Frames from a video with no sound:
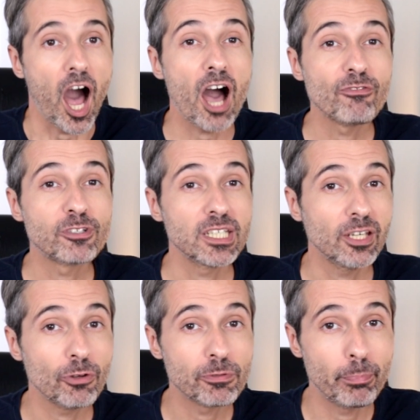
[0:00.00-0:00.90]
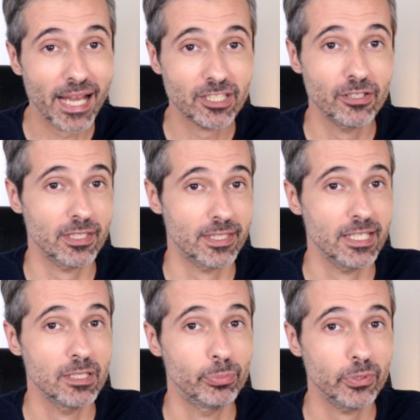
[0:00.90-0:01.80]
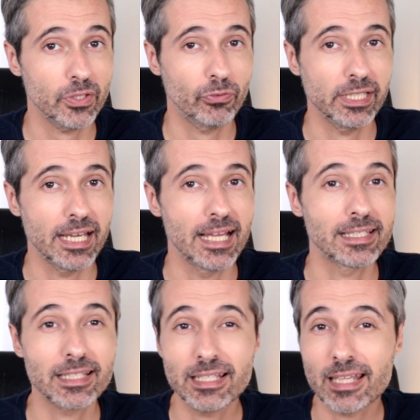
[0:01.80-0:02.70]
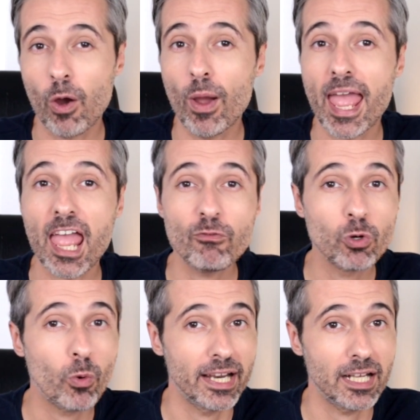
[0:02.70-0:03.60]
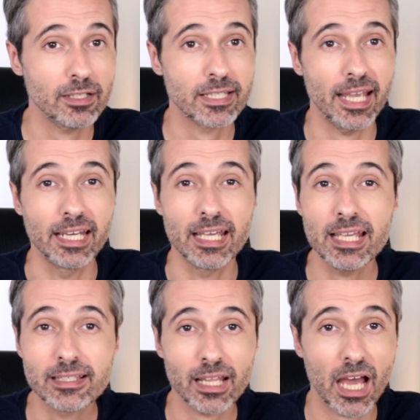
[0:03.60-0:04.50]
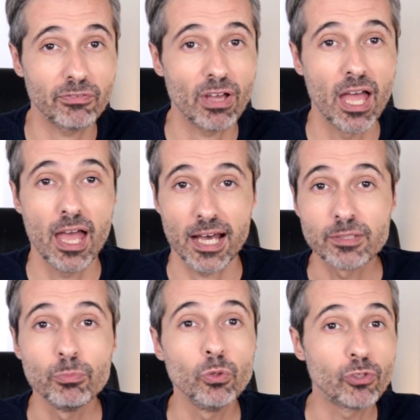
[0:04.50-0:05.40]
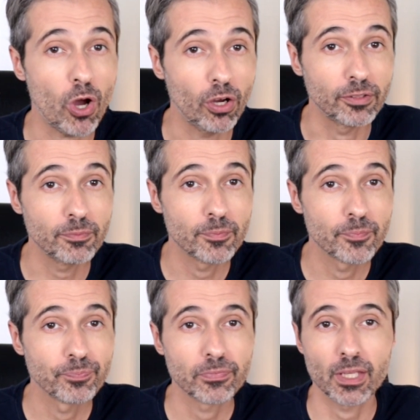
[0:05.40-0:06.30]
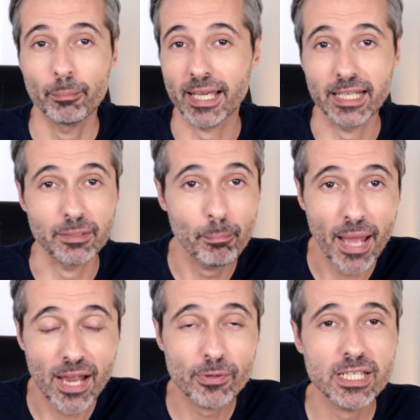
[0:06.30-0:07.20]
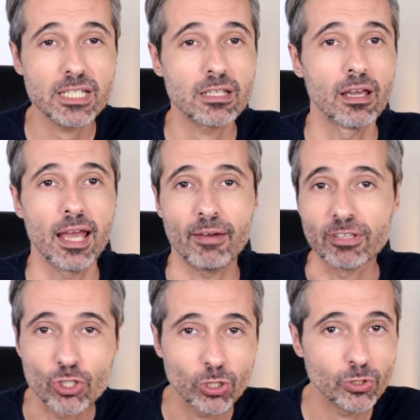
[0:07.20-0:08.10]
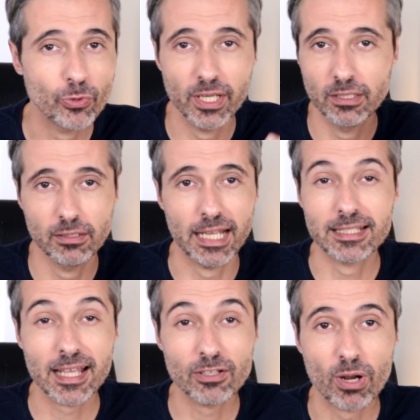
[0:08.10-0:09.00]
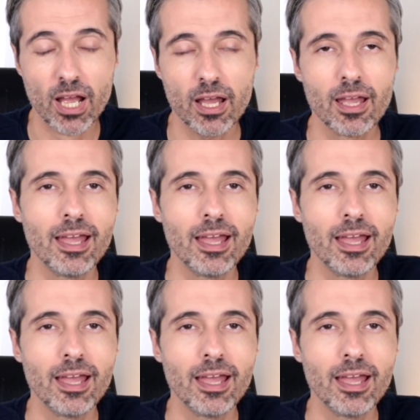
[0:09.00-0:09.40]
after he goes back to the city briefly and sees how everyone else in his life has moved on by getting married, having children, etc.,